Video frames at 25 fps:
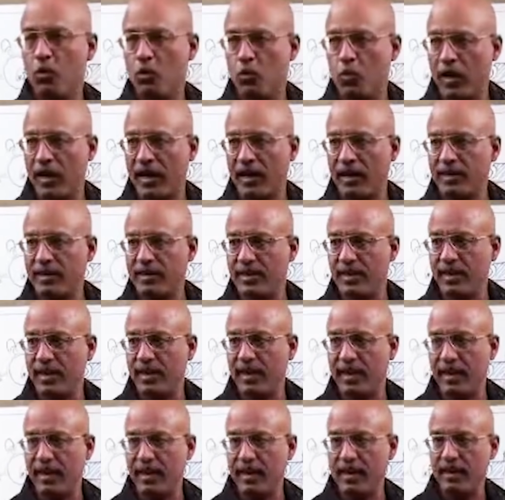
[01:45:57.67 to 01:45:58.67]
viral
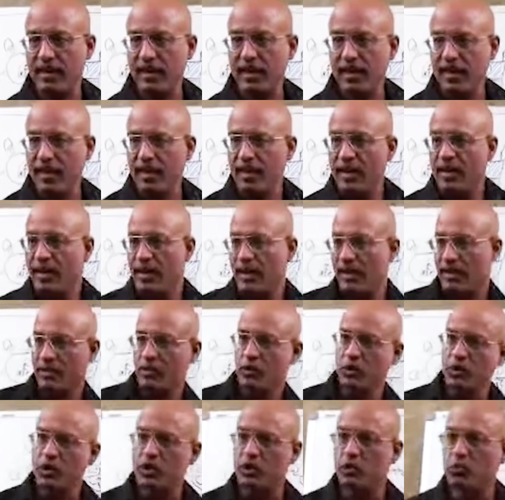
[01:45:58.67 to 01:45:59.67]
DNA here.
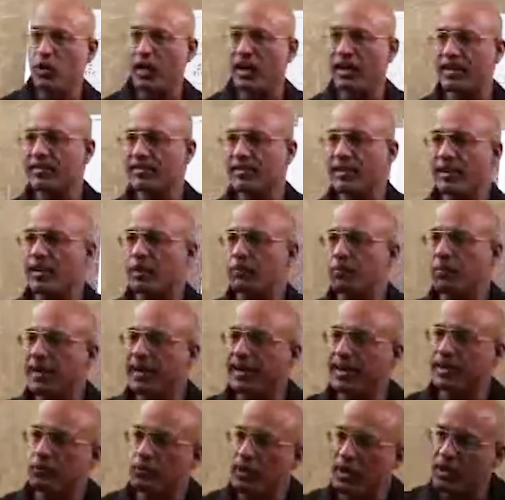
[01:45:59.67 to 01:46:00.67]
Do you think virus can
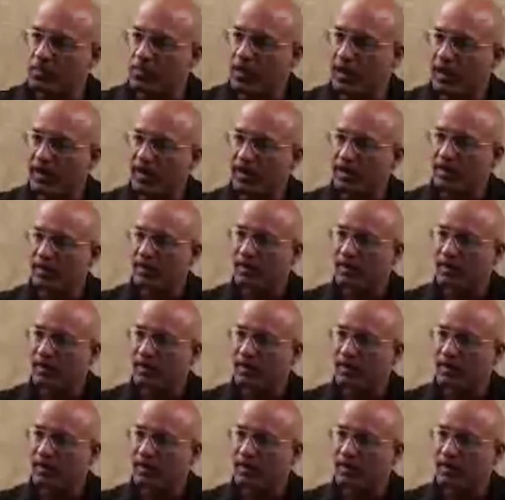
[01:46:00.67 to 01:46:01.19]
replicate very well?